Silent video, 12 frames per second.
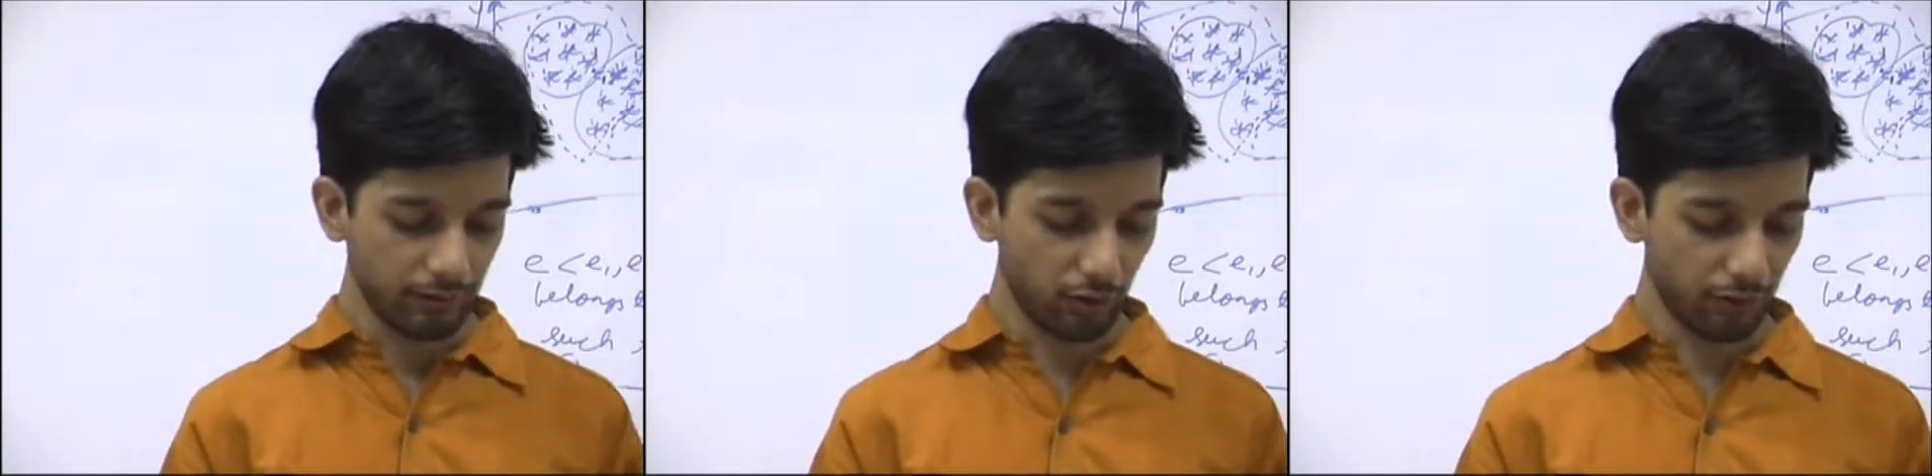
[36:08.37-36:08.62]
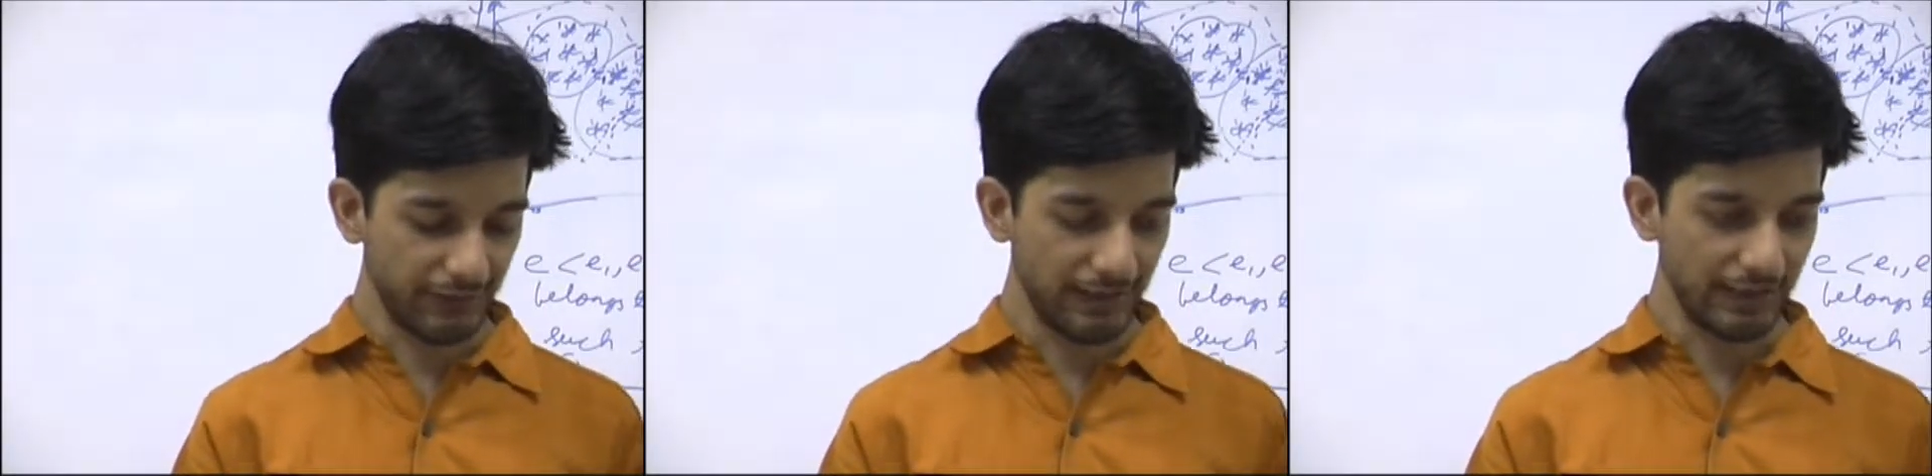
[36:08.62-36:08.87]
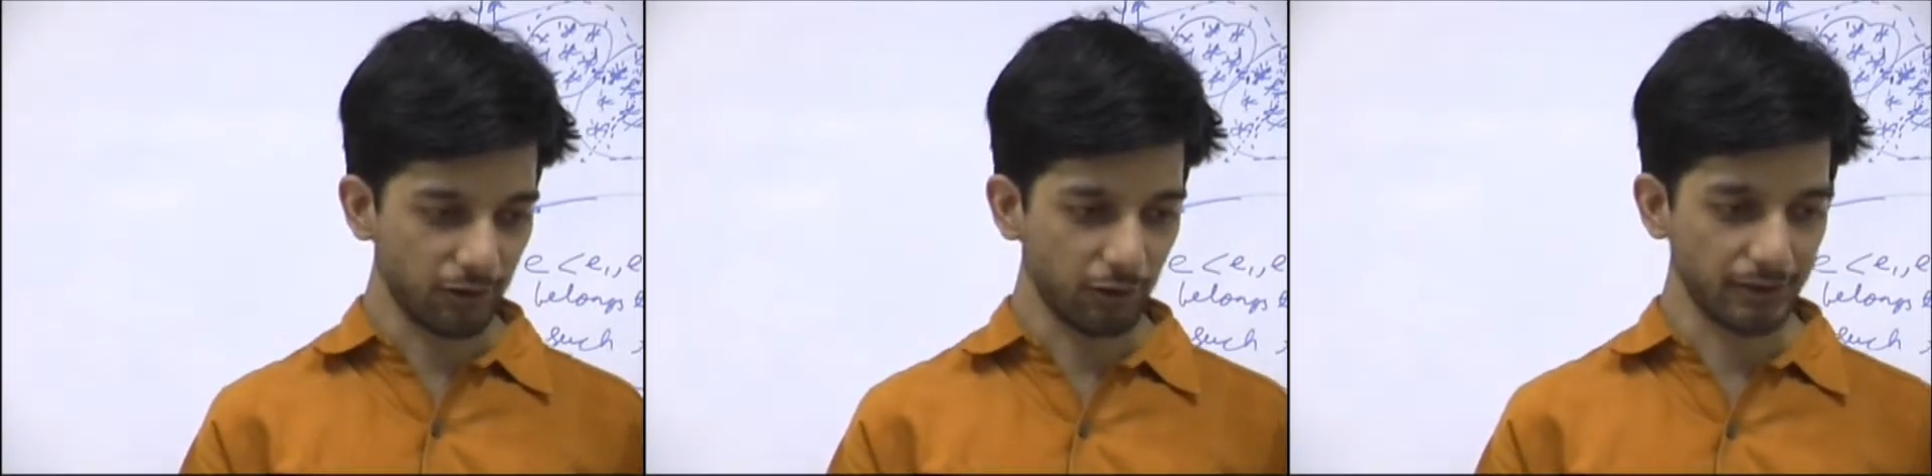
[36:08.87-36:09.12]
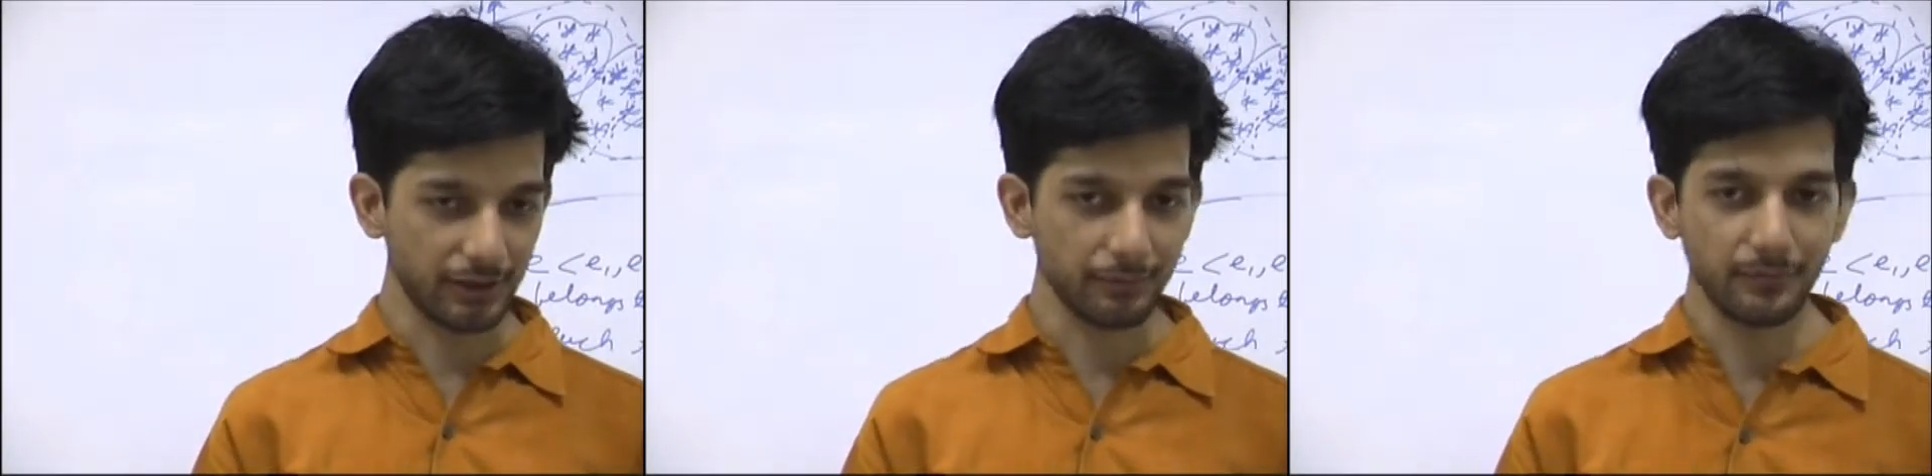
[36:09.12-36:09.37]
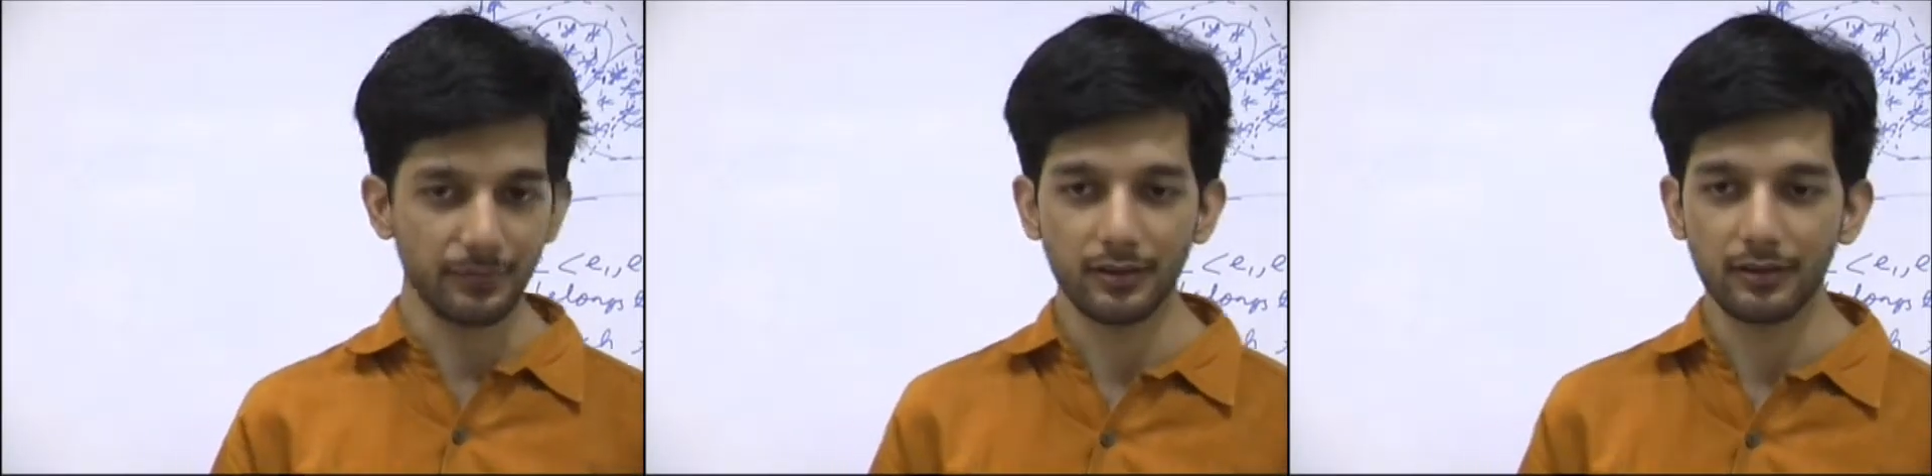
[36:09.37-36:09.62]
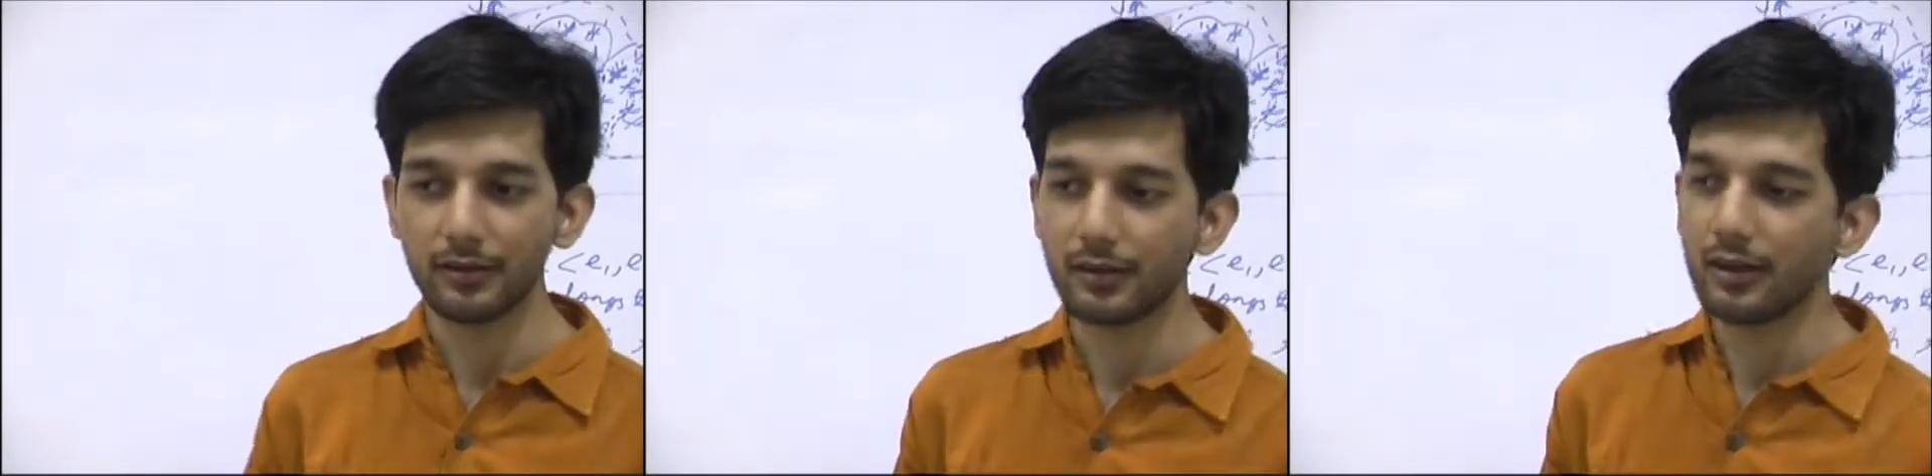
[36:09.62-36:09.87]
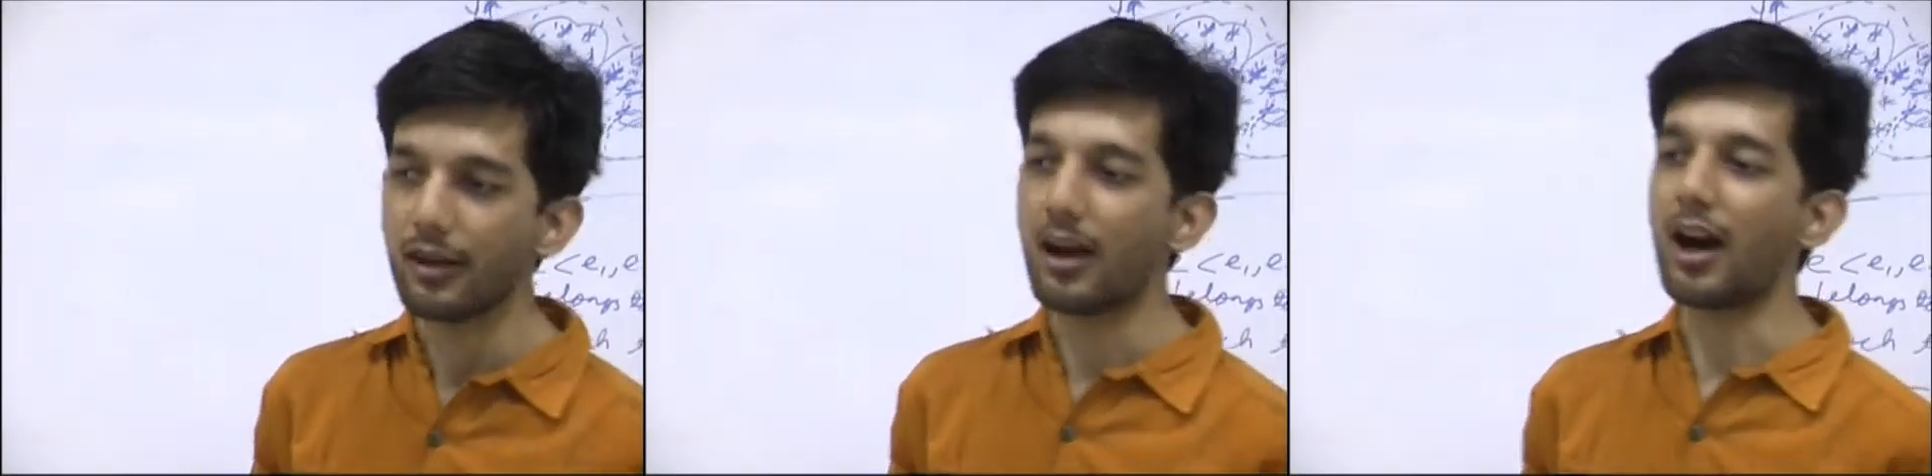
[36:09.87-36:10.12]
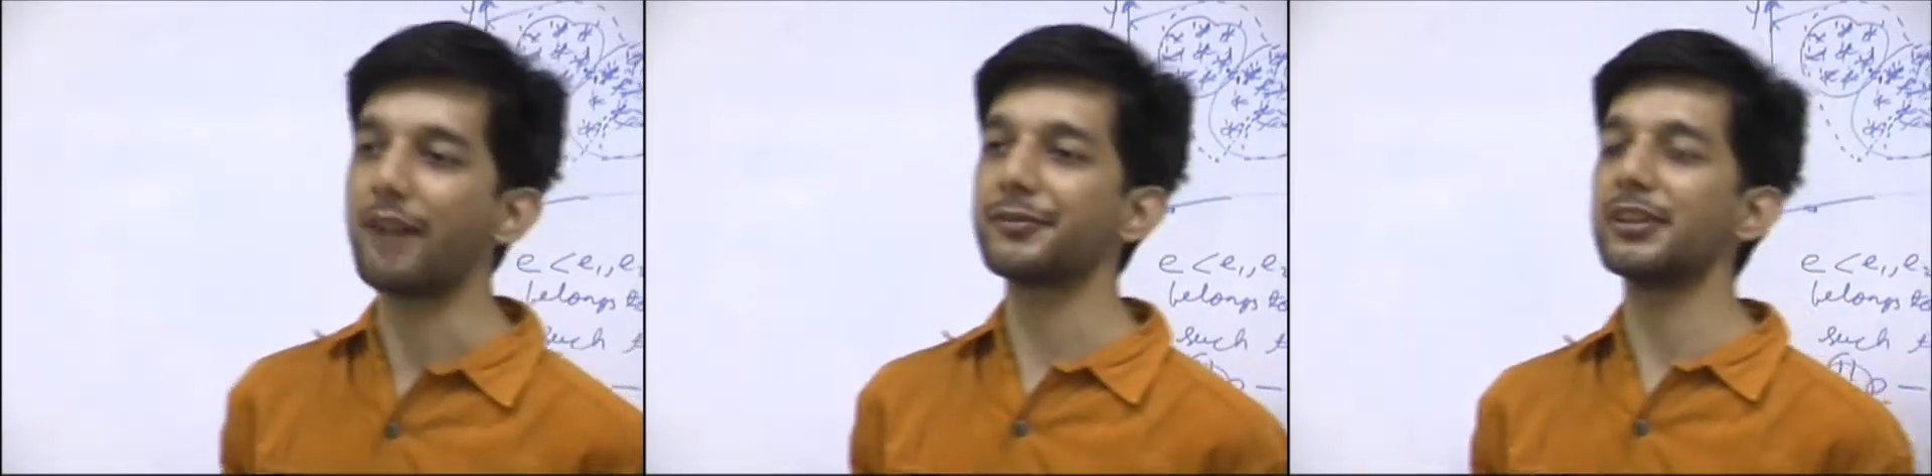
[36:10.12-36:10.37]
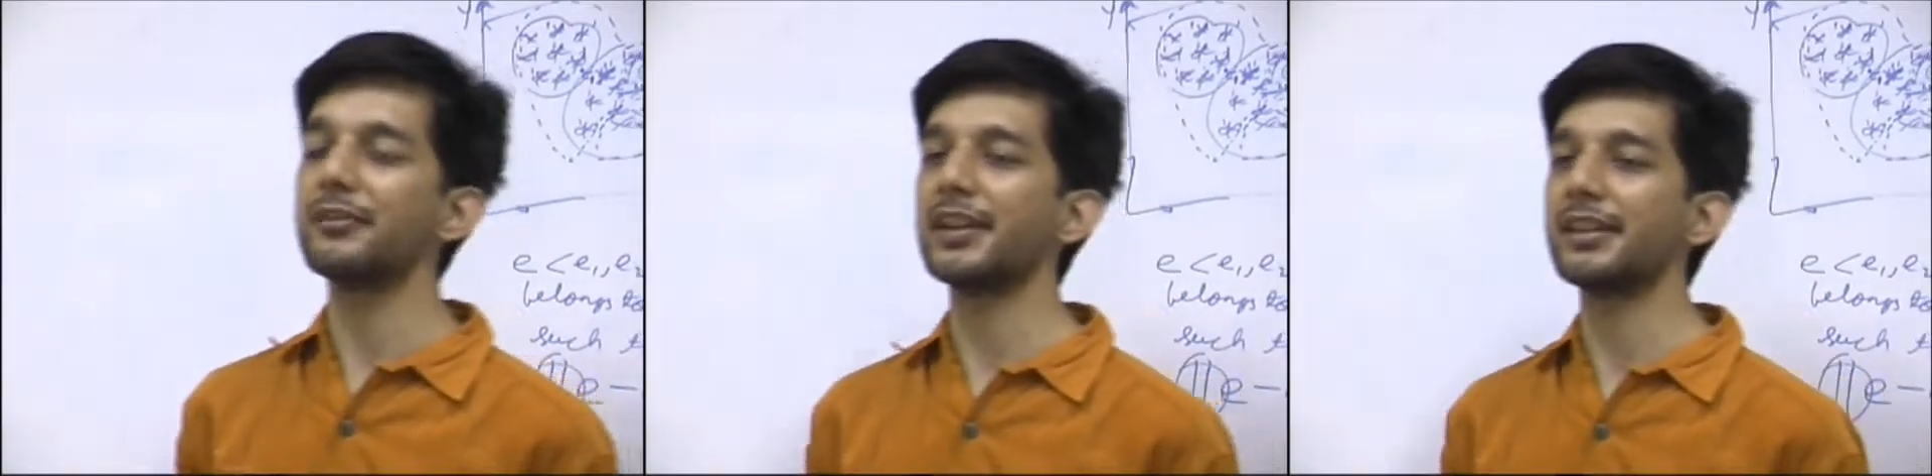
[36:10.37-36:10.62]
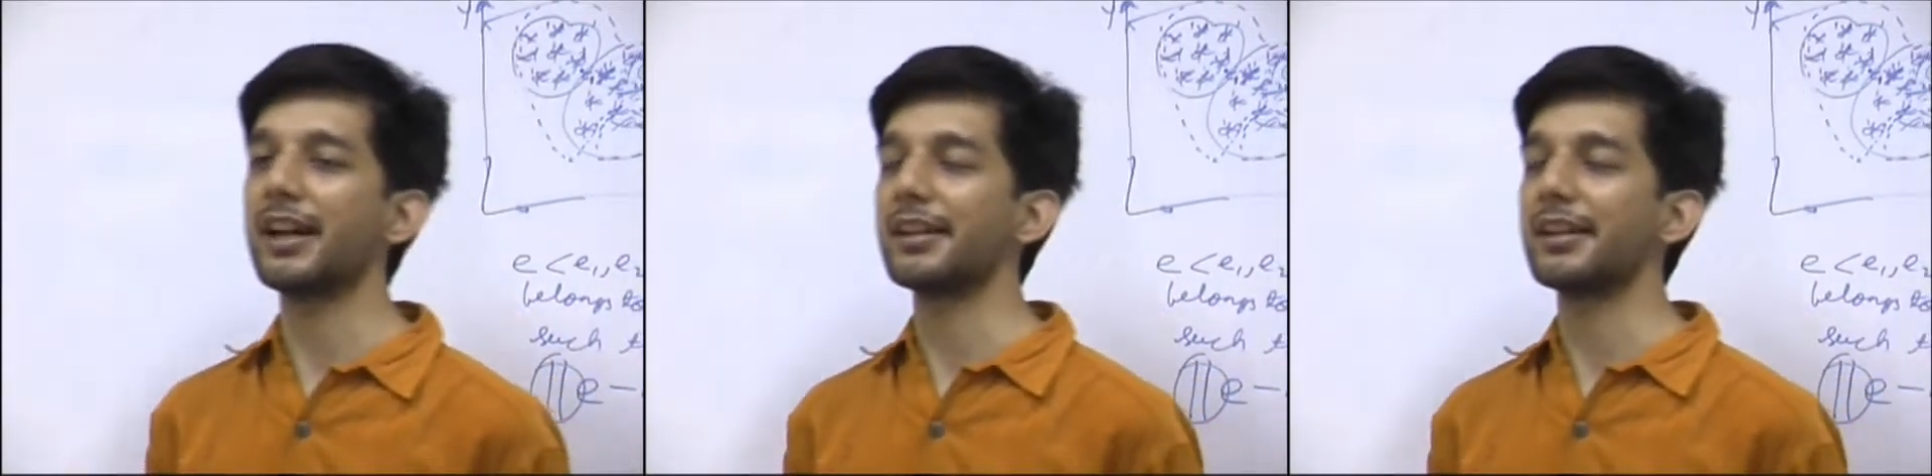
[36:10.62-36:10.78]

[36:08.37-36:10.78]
of the algorithm. After one,